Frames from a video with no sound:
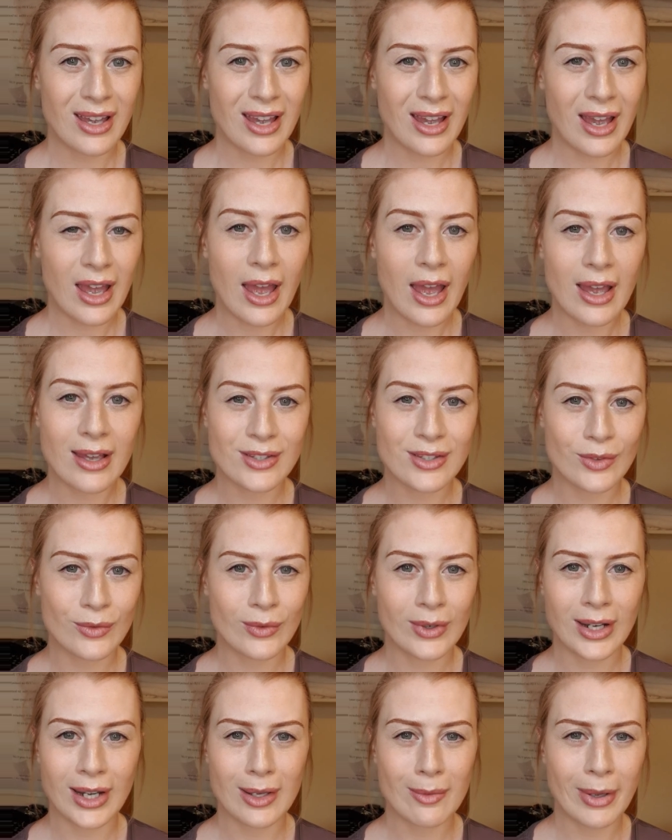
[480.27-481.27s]
hasn't
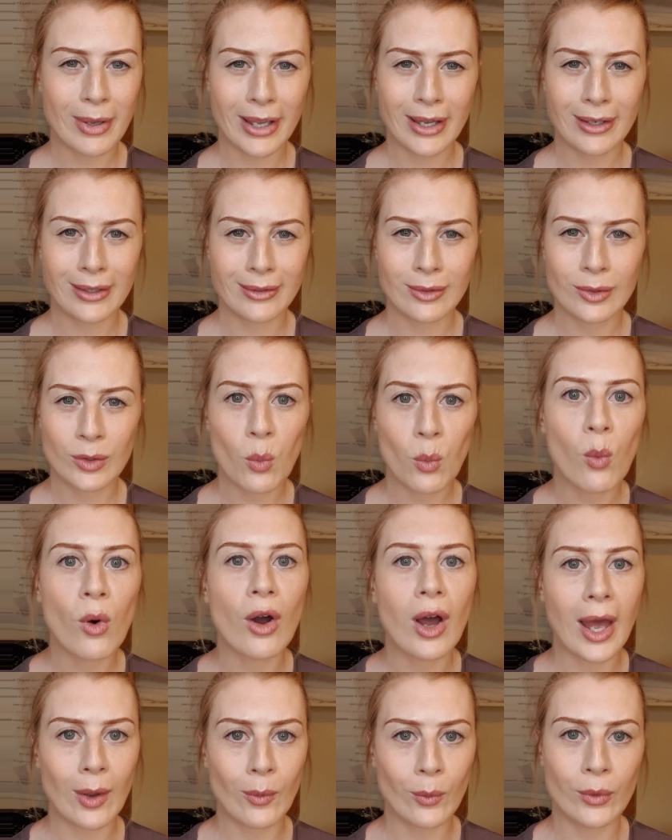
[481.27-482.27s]
really been what
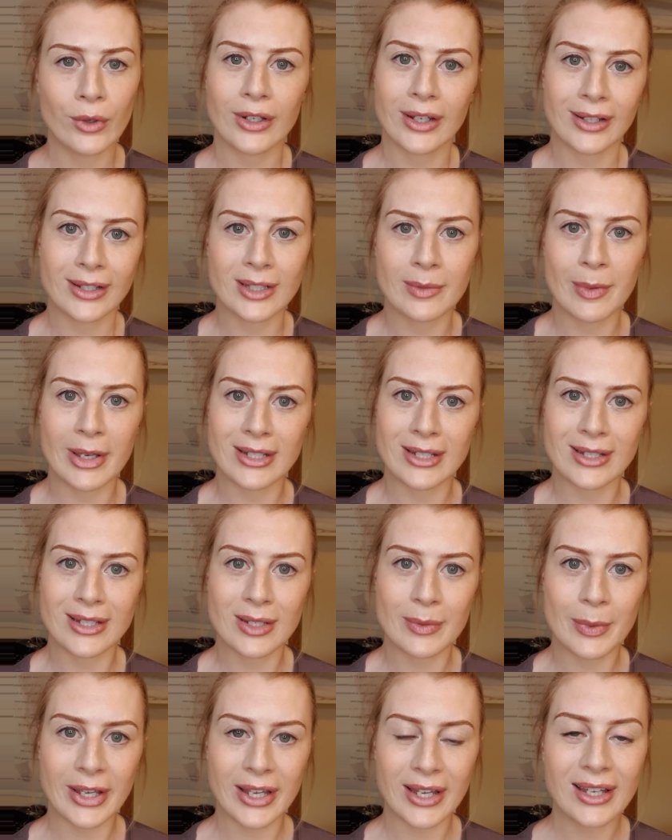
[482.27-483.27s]
I would expect it to
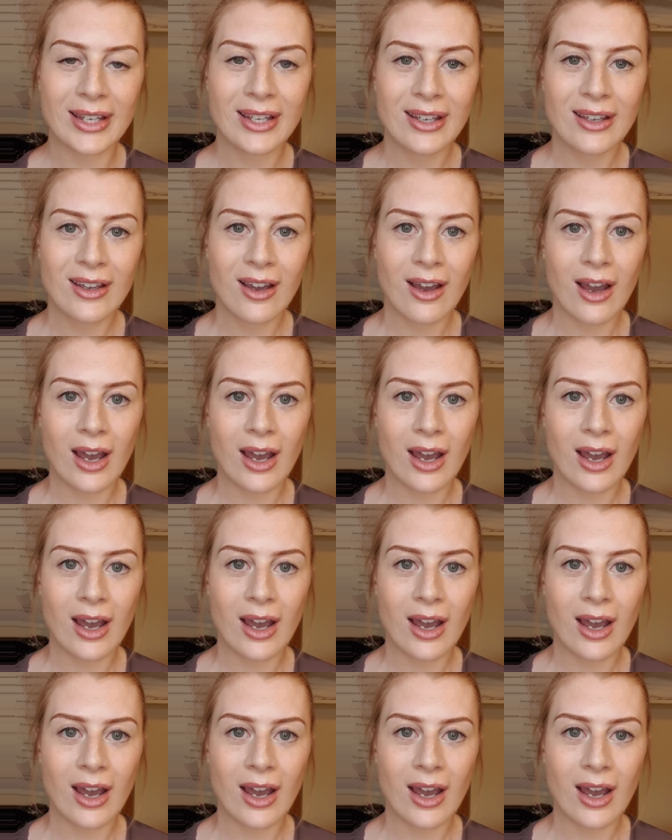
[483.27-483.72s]
be.